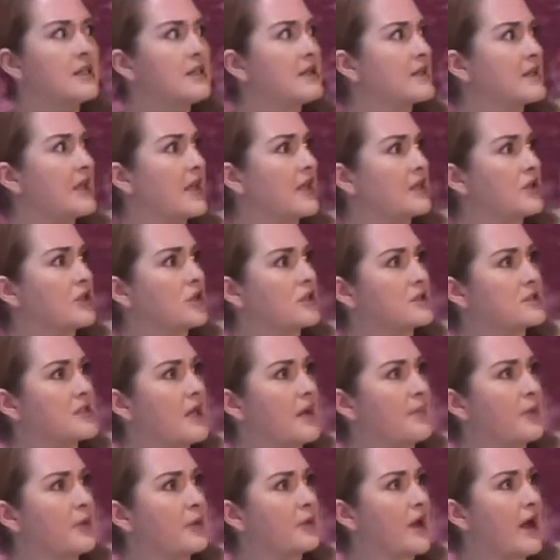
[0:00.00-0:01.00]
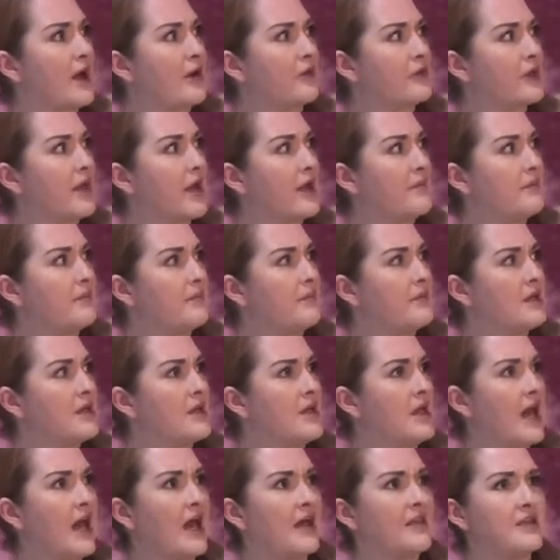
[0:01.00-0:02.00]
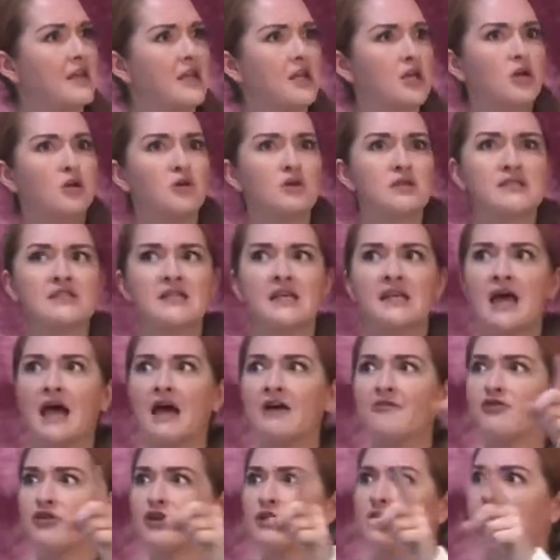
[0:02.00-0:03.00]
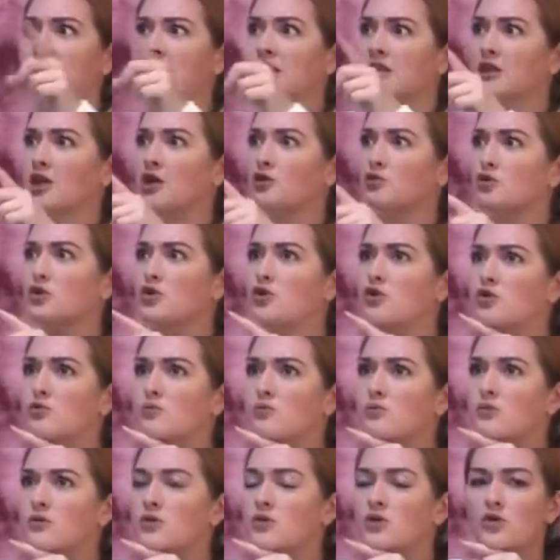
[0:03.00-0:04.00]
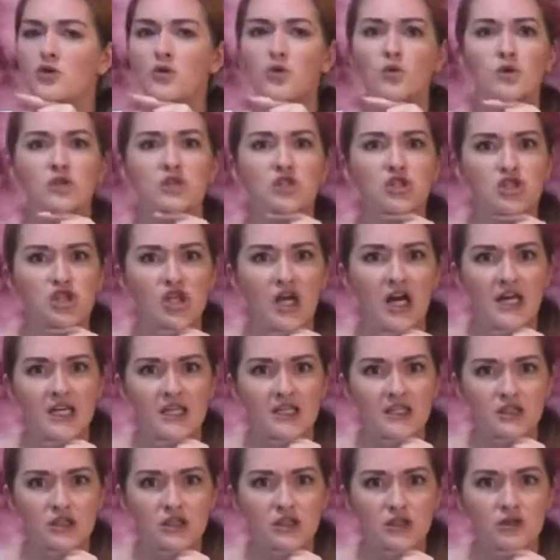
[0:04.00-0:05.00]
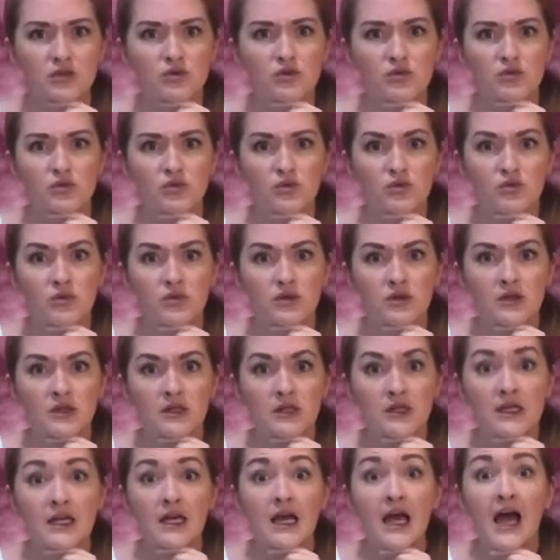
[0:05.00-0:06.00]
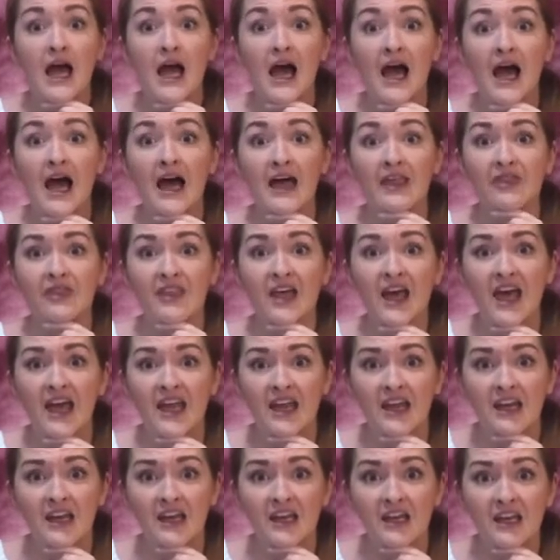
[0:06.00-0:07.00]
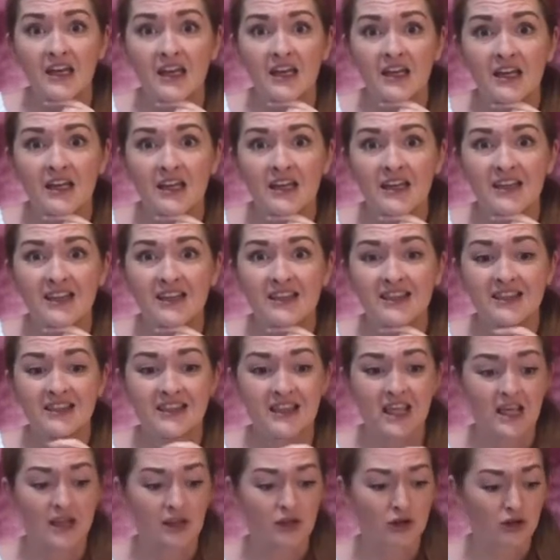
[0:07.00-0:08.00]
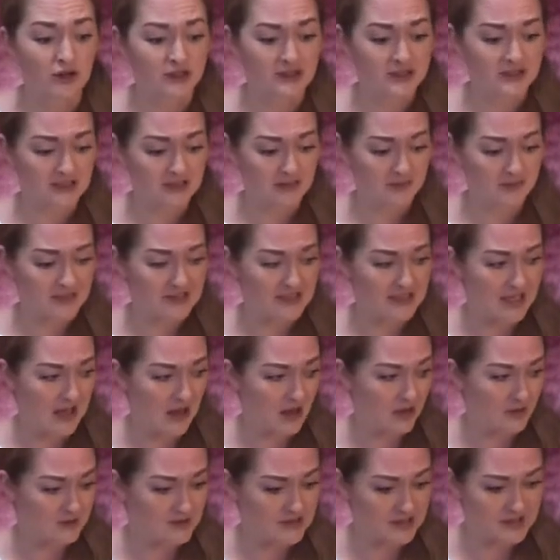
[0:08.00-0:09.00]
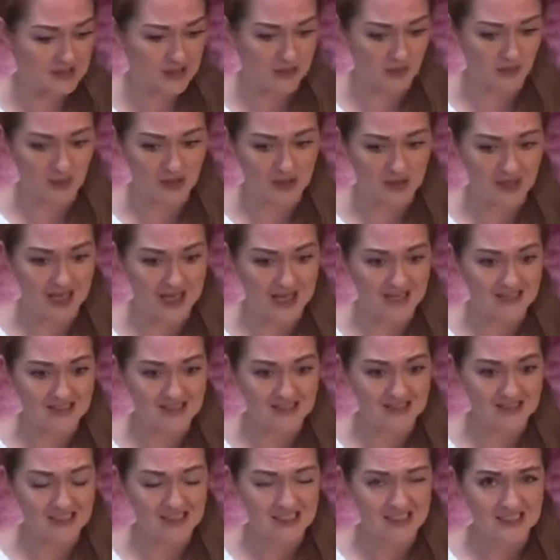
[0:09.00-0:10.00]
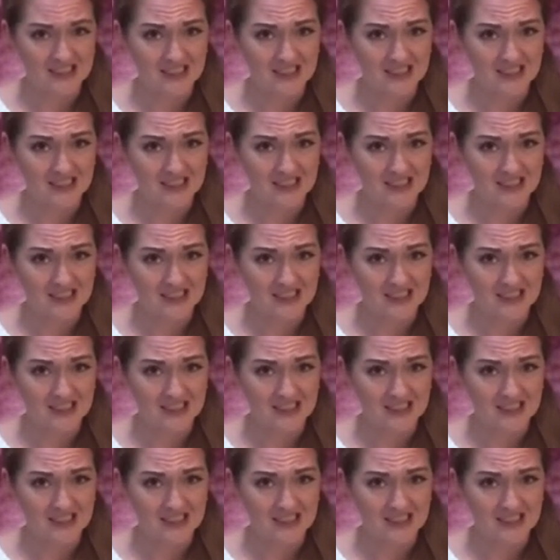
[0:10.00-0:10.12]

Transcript: They looked up around them and they noticed that everything in their room was giant too. And then they looked at themselves and they realized